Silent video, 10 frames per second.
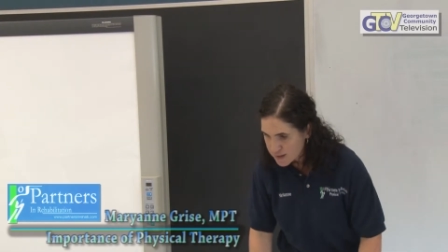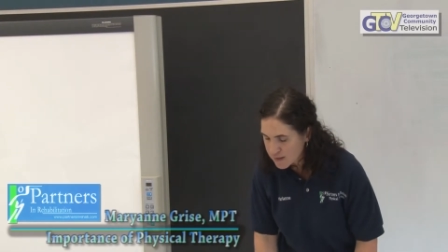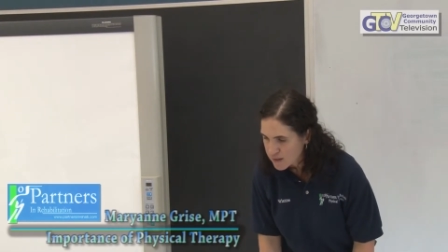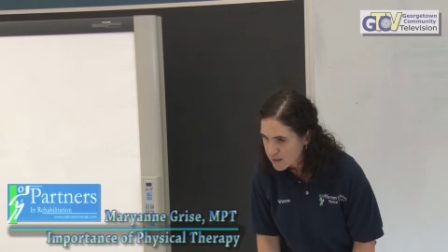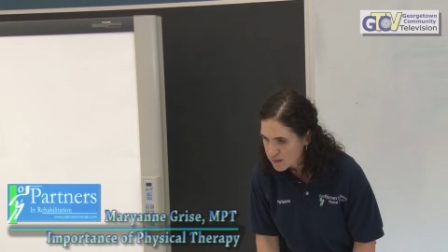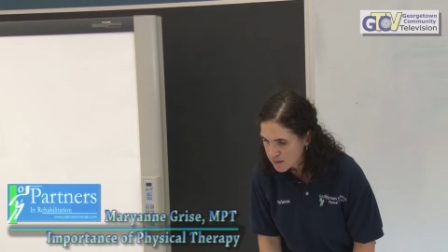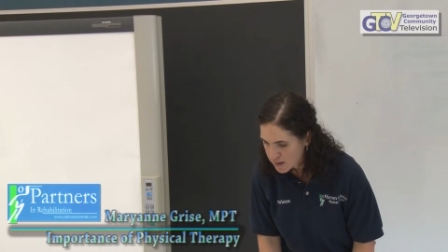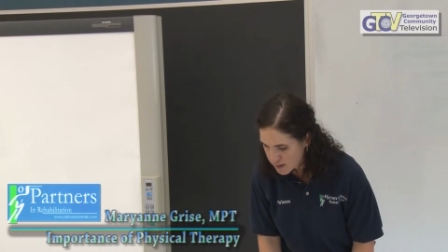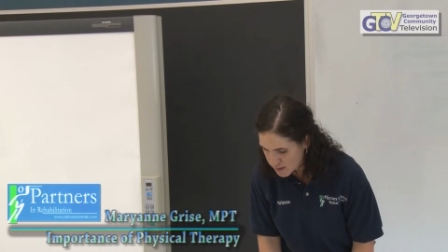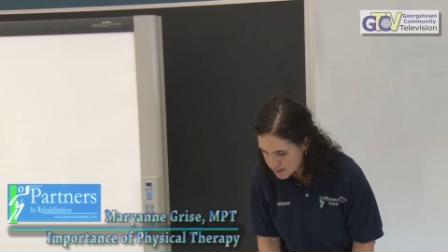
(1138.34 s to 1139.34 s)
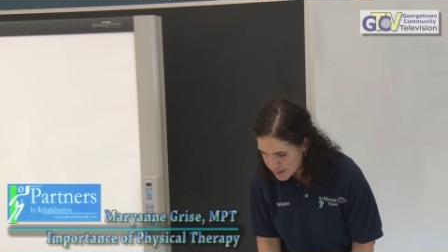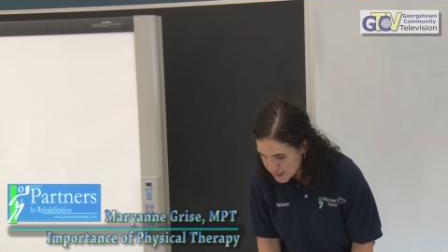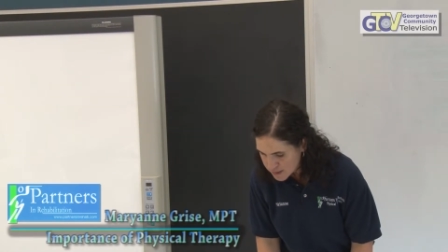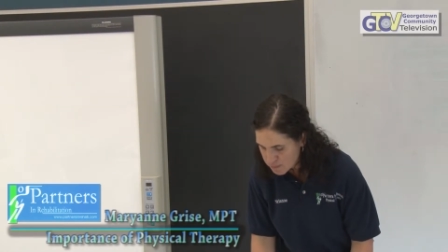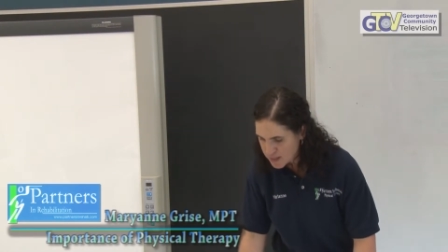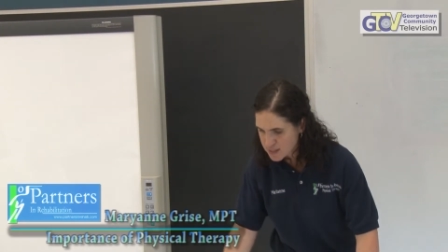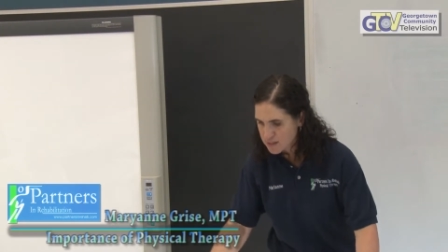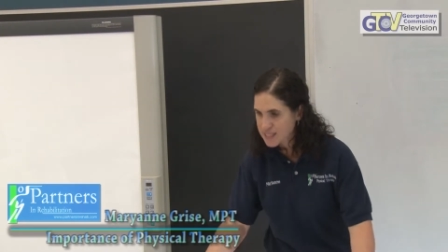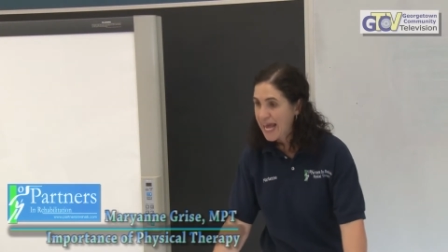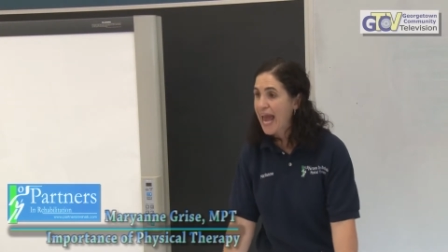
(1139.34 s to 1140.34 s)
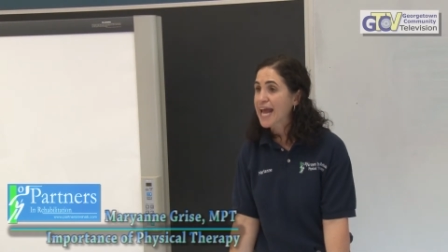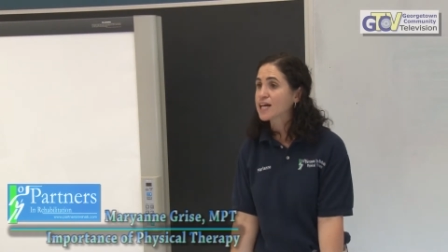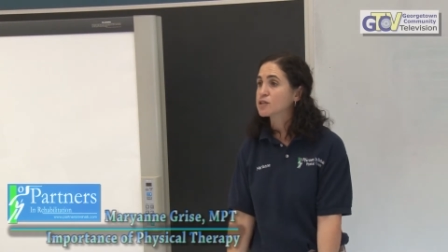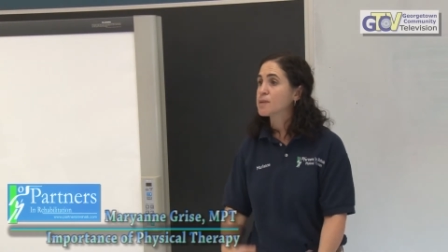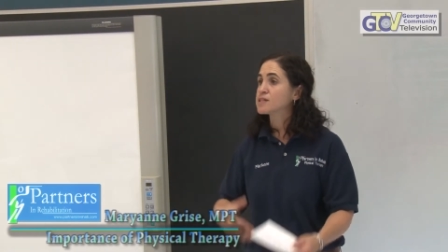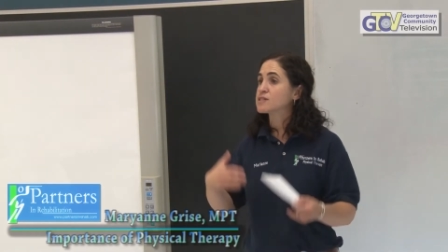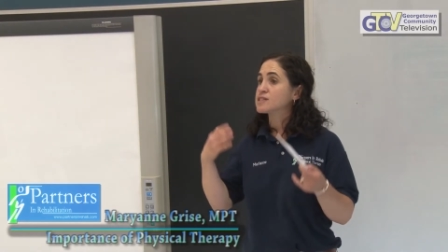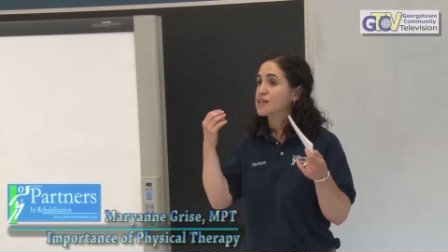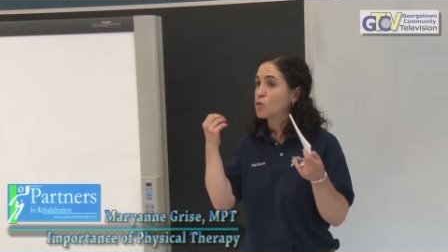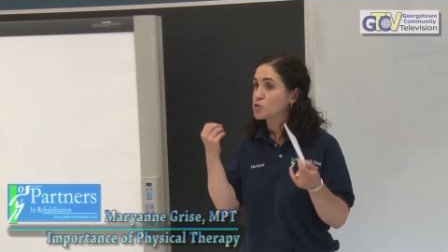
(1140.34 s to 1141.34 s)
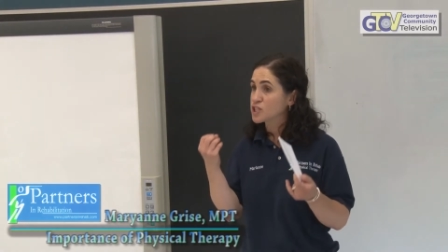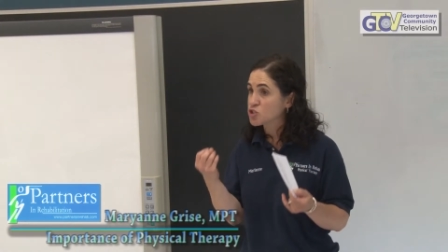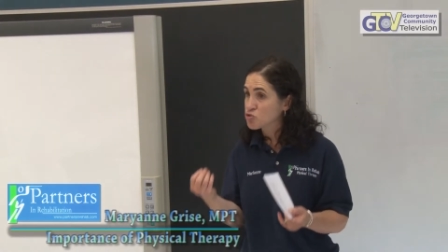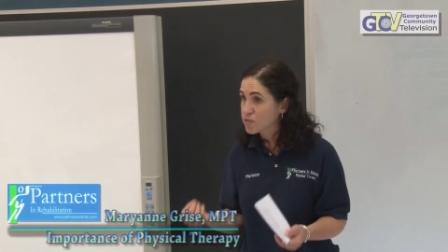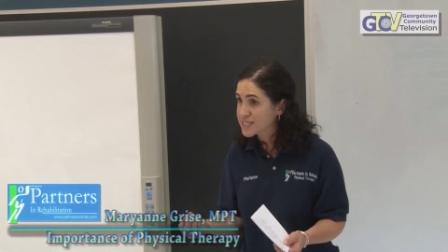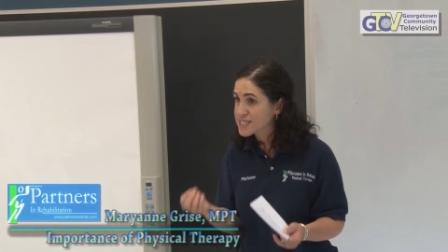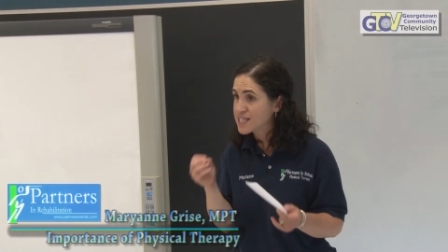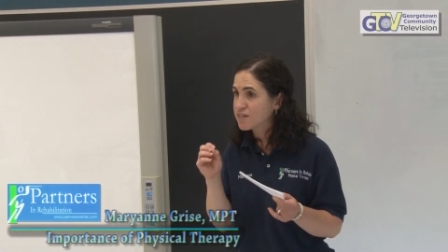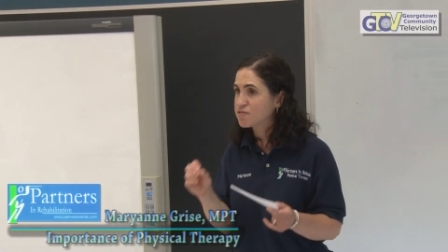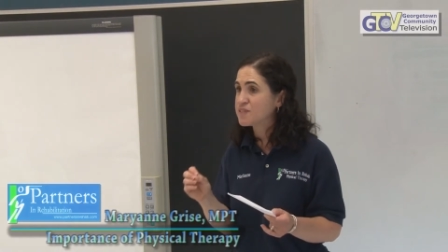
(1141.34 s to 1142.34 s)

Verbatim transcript: the uh, knee muscles, the ankle muscles, and those intrinsic